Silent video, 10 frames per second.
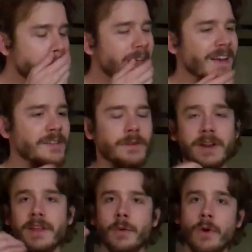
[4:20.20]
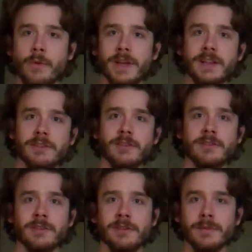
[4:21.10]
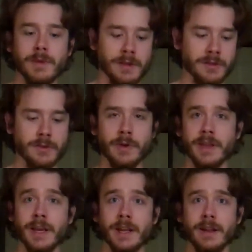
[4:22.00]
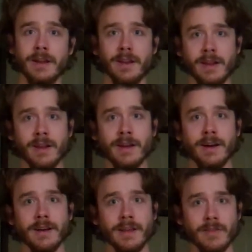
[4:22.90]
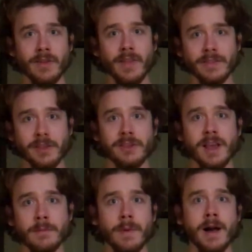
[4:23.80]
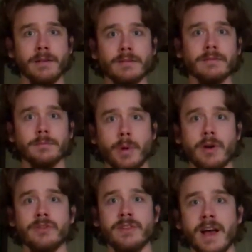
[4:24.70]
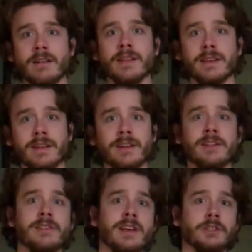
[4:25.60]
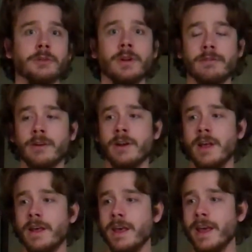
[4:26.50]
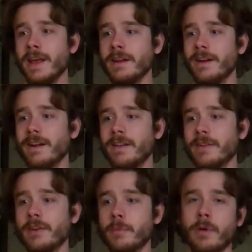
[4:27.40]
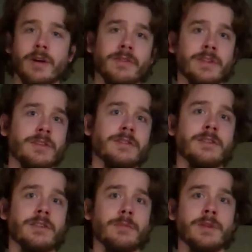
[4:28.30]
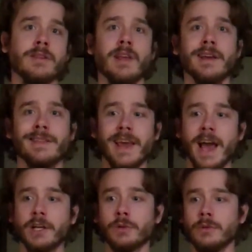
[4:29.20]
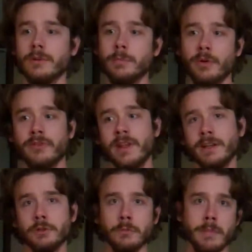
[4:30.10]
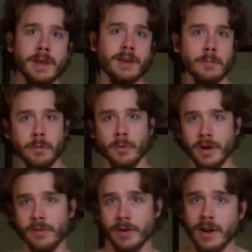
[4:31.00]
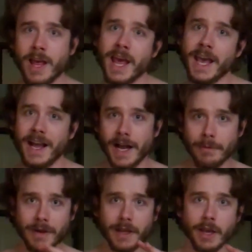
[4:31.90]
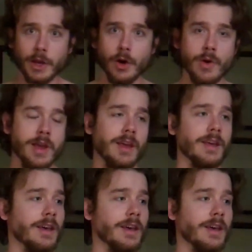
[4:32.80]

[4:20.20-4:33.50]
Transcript: And it's funny that in one way, consistency means doing it in, in like the same amount parsed out, like in concession or whatever. And the other part of consistency means like the actual percentage of makeup or whatever. Hey, I, am going to get going.